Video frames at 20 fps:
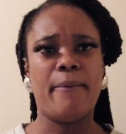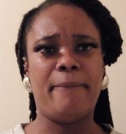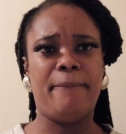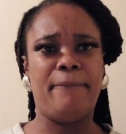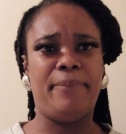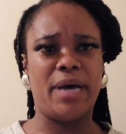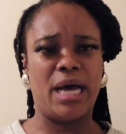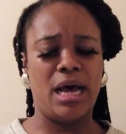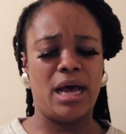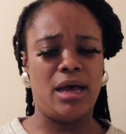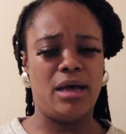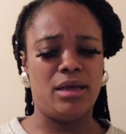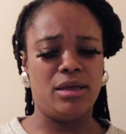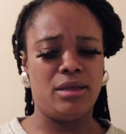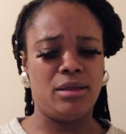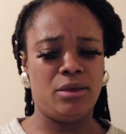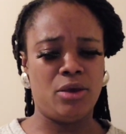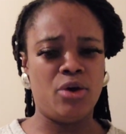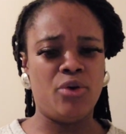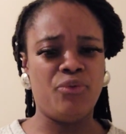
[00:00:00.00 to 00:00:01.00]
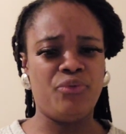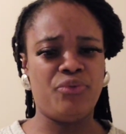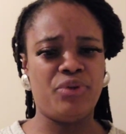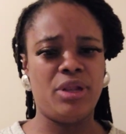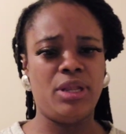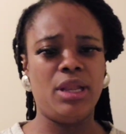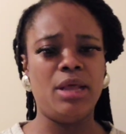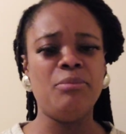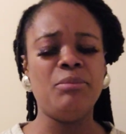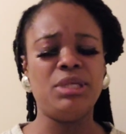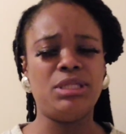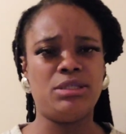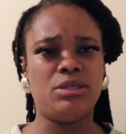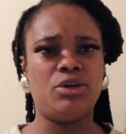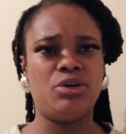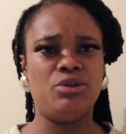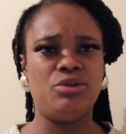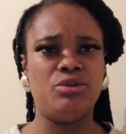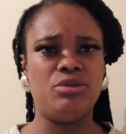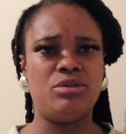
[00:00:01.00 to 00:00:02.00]
But girlfriend, let me
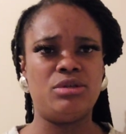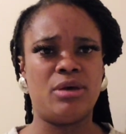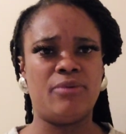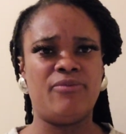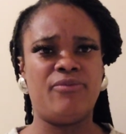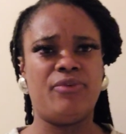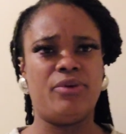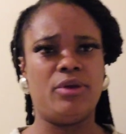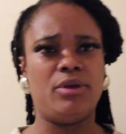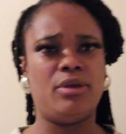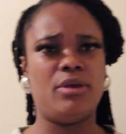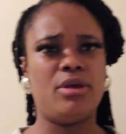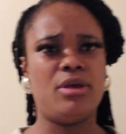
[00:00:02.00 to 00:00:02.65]
tell you something.